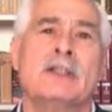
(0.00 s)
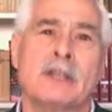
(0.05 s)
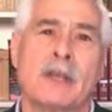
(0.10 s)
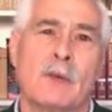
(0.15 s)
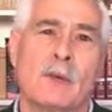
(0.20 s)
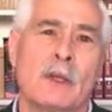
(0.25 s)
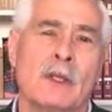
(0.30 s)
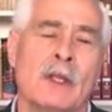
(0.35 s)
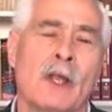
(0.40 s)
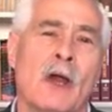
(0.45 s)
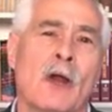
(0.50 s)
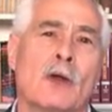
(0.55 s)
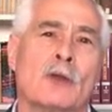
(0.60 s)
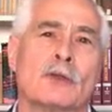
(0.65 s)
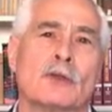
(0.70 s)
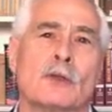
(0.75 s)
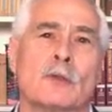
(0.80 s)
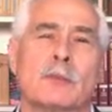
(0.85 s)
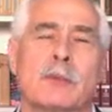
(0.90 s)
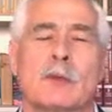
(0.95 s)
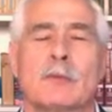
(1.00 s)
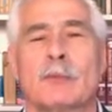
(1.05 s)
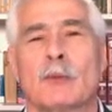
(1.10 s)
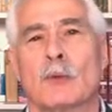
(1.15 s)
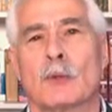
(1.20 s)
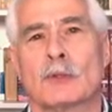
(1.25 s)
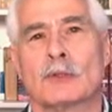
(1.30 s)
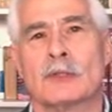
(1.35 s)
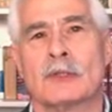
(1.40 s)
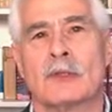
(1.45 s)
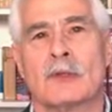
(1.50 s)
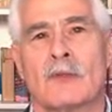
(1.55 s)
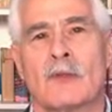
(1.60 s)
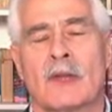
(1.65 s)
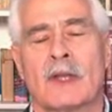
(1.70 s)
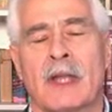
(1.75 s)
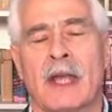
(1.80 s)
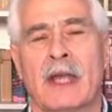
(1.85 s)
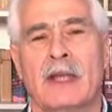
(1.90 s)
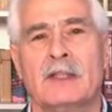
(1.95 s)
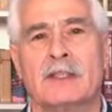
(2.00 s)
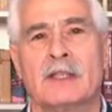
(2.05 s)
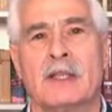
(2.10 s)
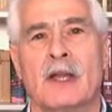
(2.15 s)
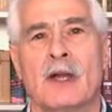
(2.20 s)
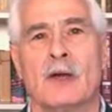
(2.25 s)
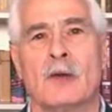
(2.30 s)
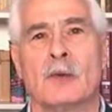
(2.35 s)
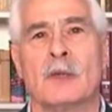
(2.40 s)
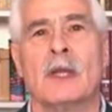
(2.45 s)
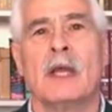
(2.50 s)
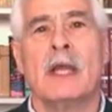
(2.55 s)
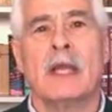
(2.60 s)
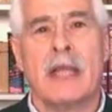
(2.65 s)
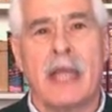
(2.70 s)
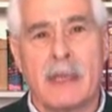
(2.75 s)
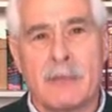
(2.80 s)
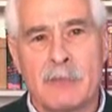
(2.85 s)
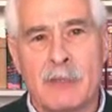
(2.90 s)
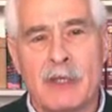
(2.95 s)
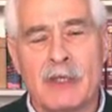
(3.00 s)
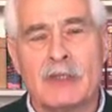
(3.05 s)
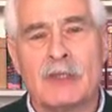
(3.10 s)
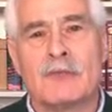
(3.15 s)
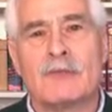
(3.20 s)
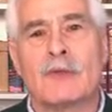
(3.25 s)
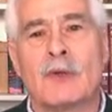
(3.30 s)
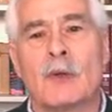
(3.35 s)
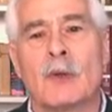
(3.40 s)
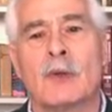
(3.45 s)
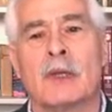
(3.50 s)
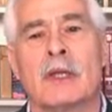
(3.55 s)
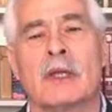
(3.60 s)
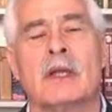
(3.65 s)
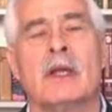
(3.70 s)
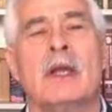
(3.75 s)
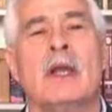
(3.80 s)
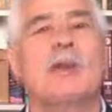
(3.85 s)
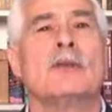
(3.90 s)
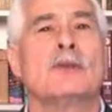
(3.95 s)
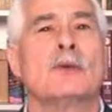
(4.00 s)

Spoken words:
so a larger proportion of the caseload can be diverted